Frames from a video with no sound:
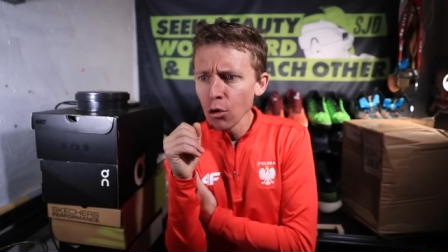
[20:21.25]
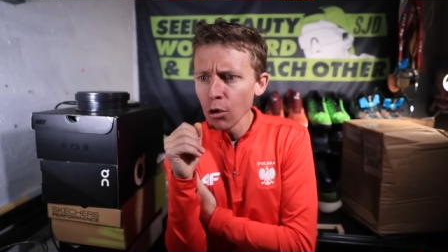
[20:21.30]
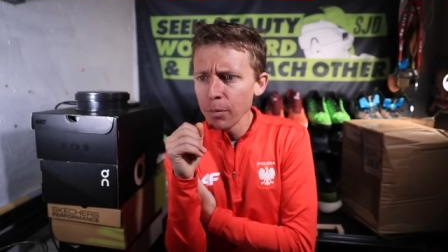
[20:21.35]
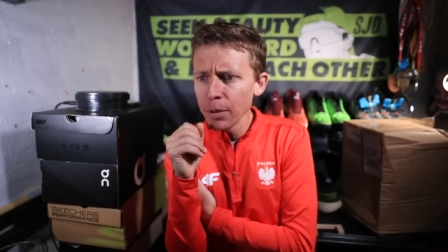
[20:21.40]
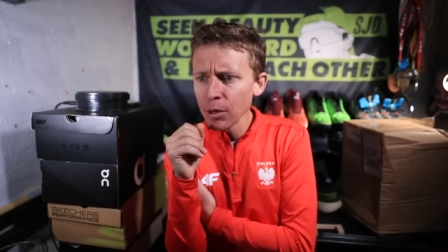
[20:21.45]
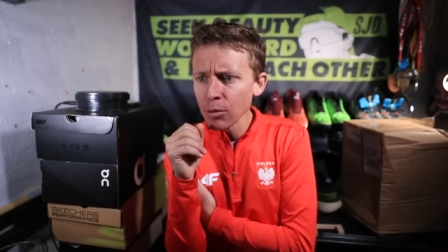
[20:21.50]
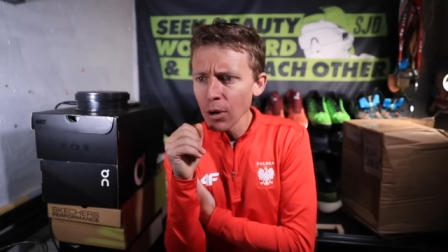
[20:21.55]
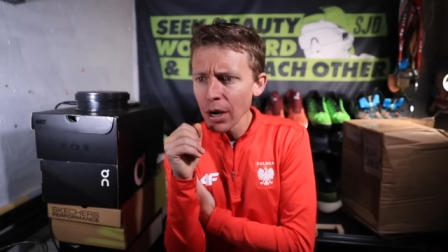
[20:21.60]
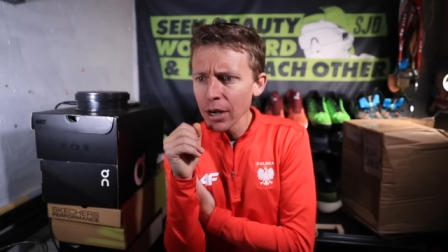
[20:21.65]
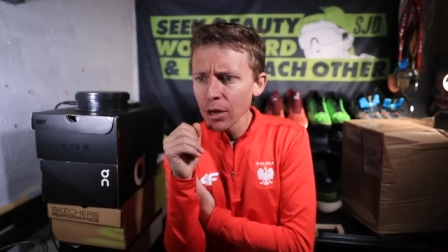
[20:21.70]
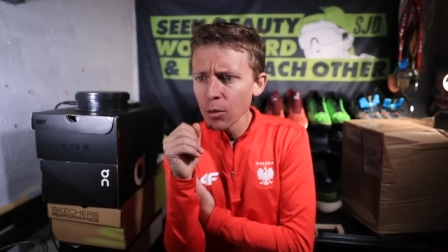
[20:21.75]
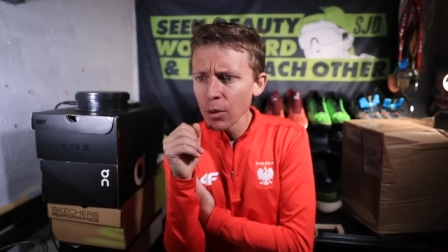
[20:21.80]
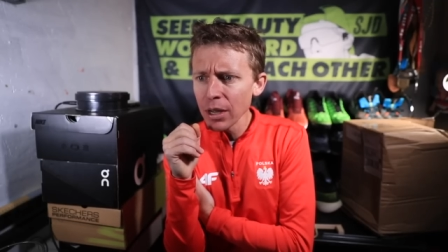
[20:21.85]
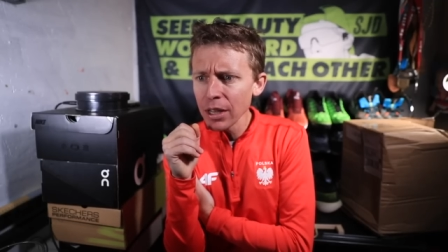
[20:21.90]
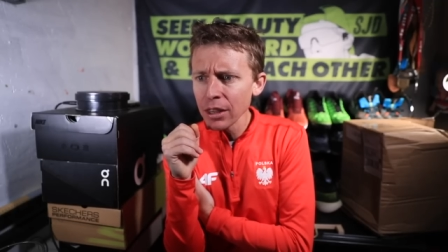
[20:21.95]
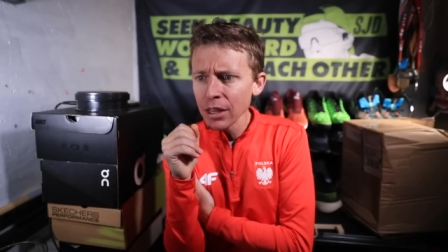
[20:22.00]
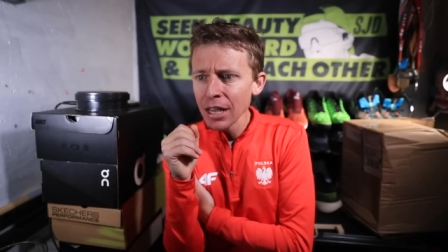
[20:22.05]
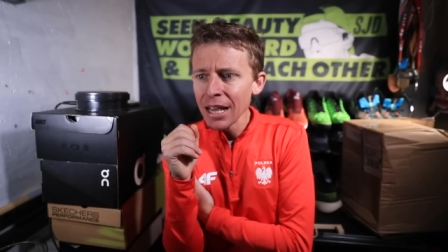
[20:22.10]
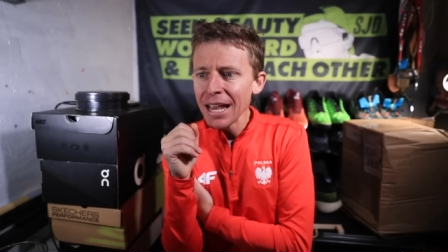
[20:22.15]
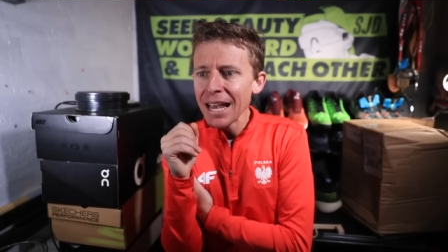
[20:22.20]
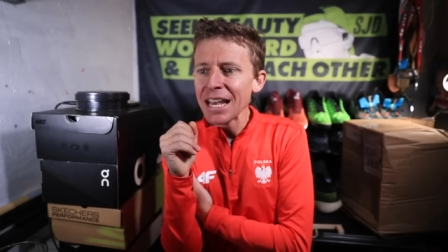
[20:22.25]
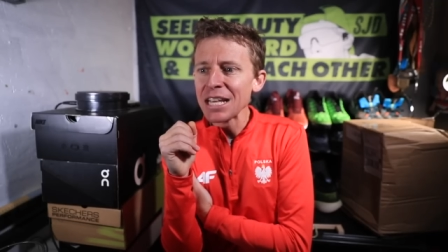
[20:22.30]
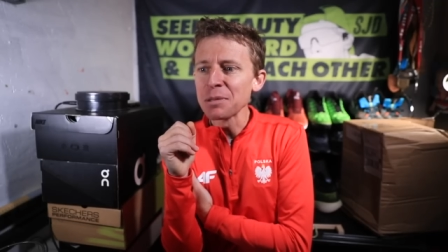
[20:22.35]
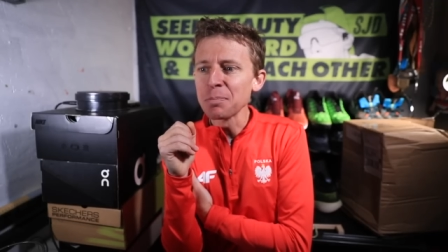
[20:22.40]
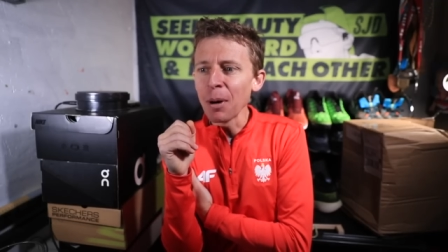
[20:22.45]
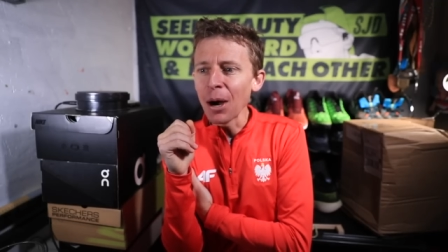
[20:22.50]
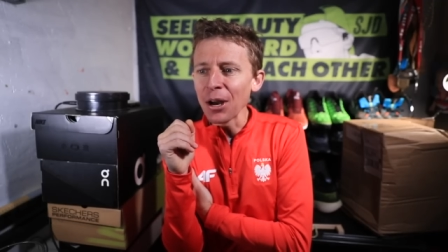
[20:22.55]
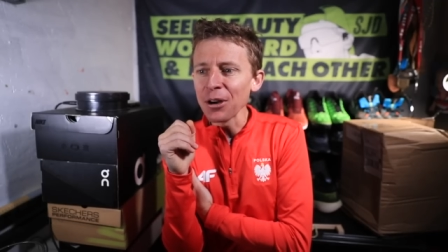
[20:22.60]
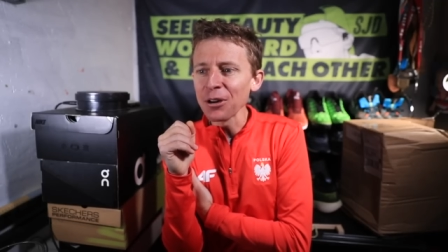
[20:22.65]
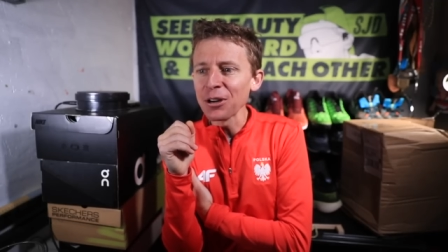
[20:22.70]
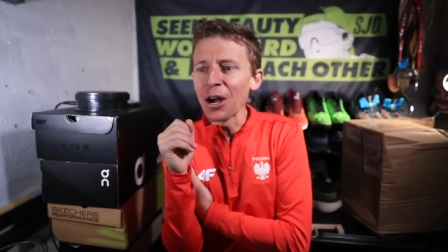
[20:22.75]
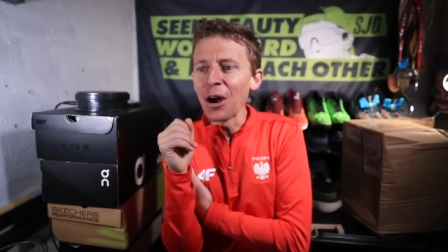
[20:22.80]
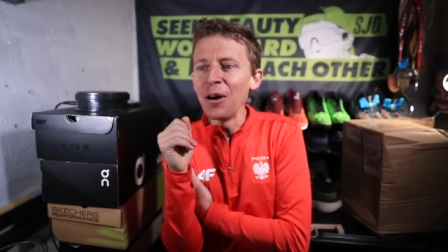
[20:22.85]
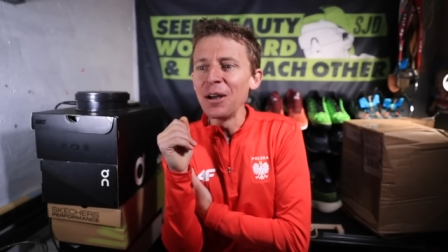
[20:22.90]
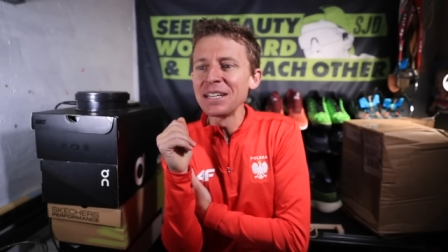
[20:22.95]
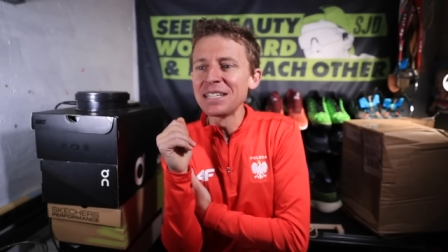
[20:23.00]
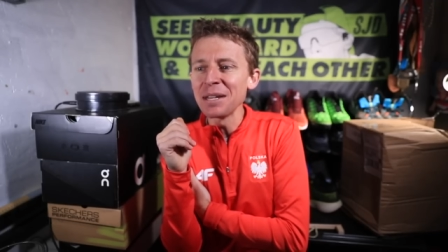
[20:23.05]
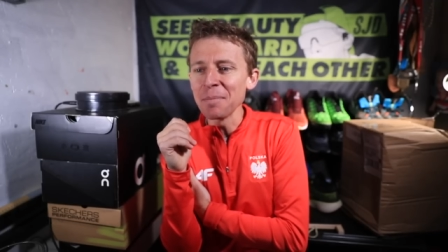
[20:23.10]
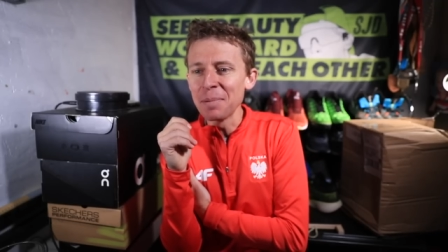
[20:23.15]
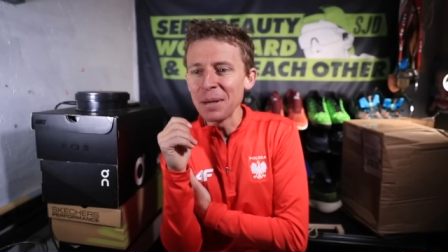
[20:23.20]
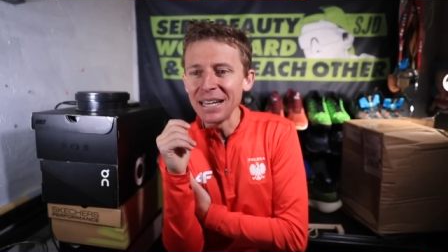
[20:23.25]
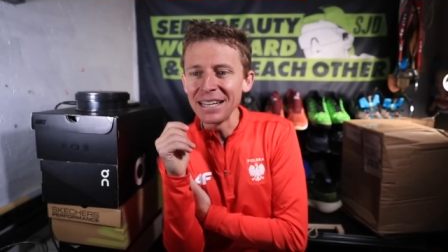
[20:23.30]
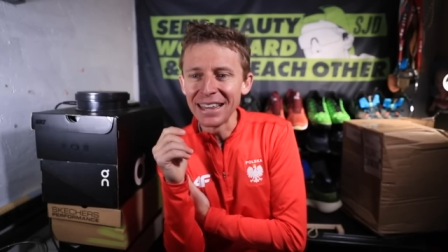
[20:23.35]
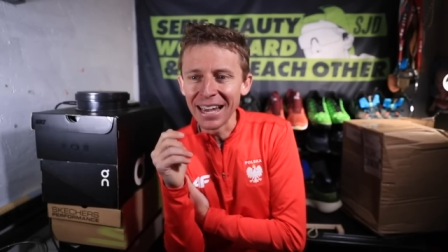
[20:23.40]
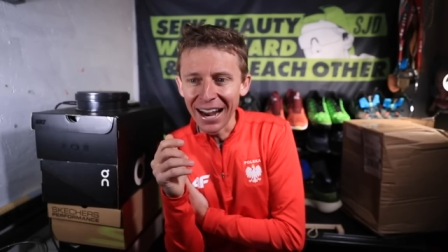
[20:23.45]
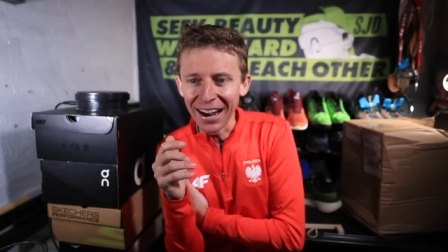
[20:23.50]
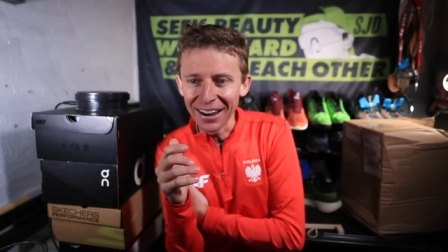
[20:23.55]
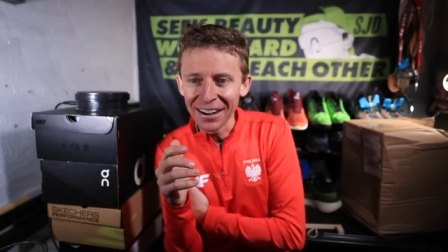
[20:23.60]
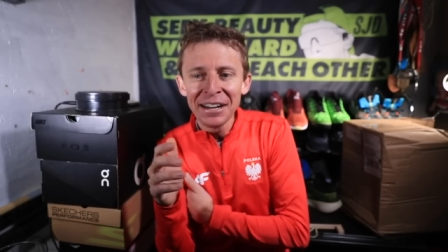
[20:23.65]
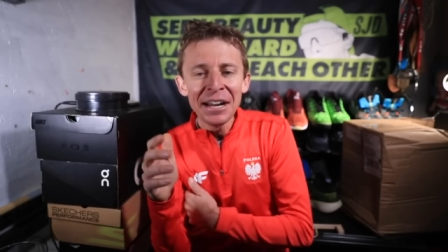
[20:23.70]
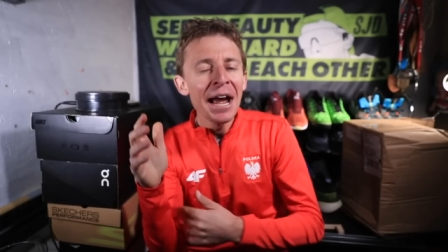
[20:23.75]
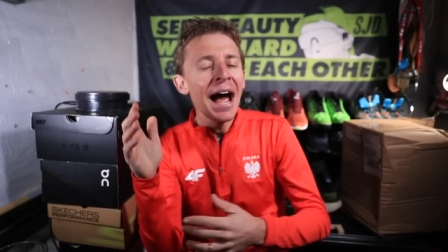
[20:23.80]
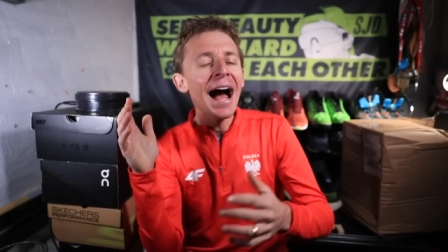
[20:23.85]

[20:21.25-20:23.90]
will be running with. Is Butter going to be there?